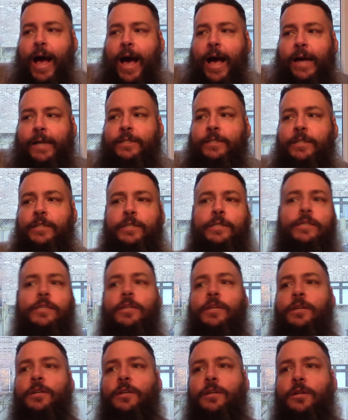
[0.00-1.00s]
I just
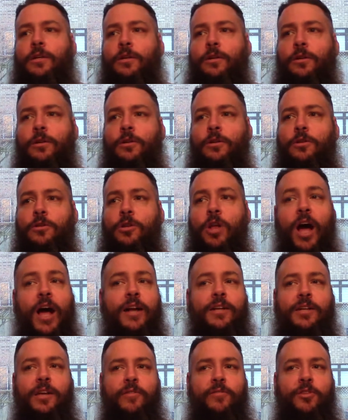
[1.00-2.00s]
think
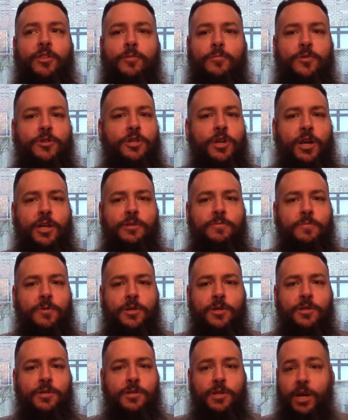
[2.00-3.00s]
not giving them a chance
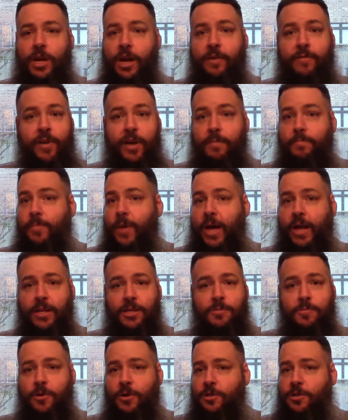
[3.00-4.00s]
because like I've had bad
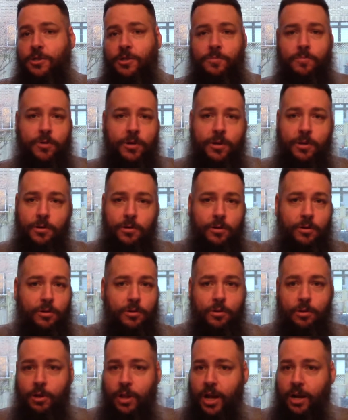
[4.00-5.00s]
experiences but
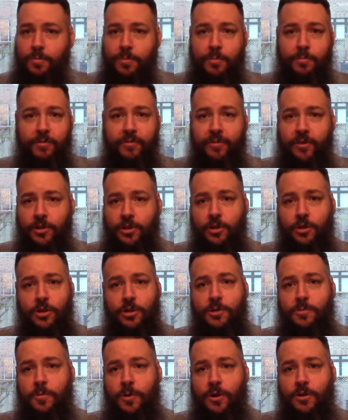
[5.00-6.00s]
a lot of people have had good
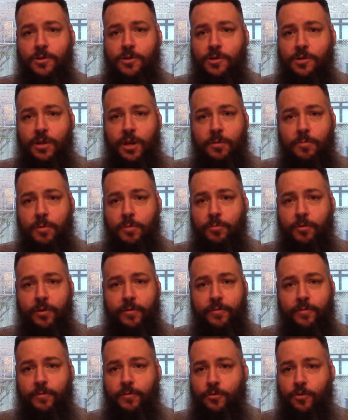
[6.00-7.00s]
experiences. A lot of
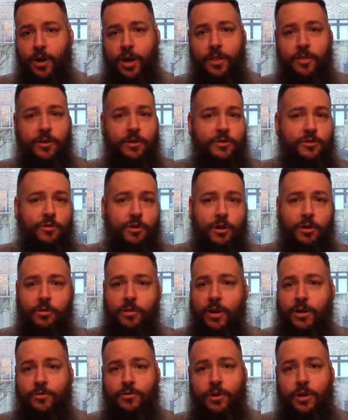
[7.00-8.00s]
people have tried this drug or
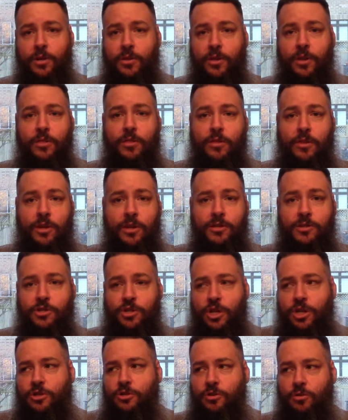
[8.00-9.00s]
that drug, and then it's
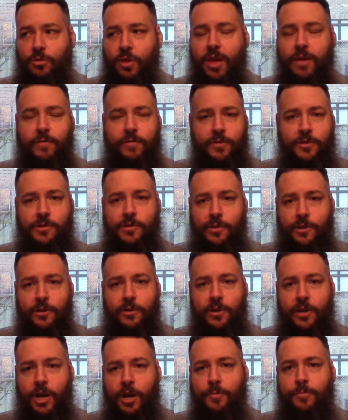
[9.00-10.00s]
changed their life. It's
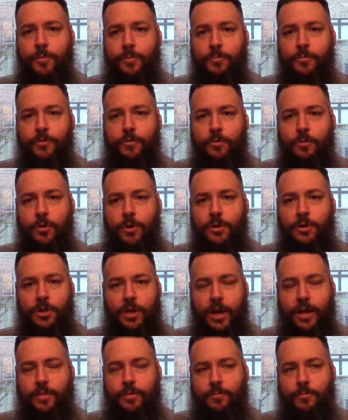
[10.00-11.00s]
literally helped them through it and
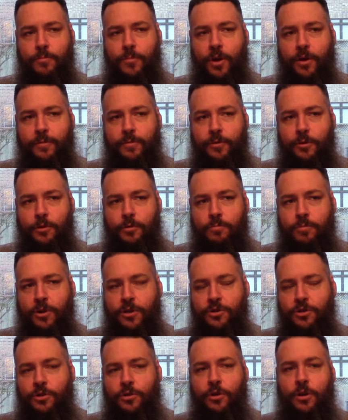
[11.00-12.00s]
gotten them off the
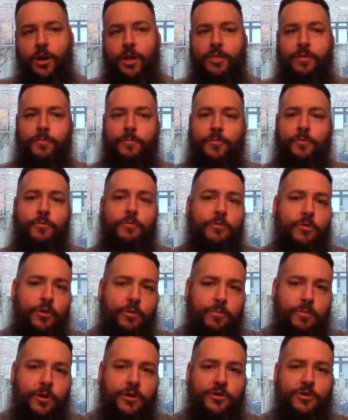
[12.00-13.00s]
depression or gotten them through the
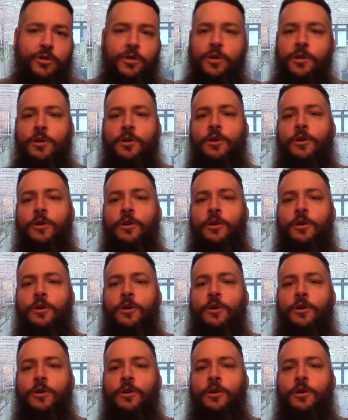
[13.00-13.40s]
depression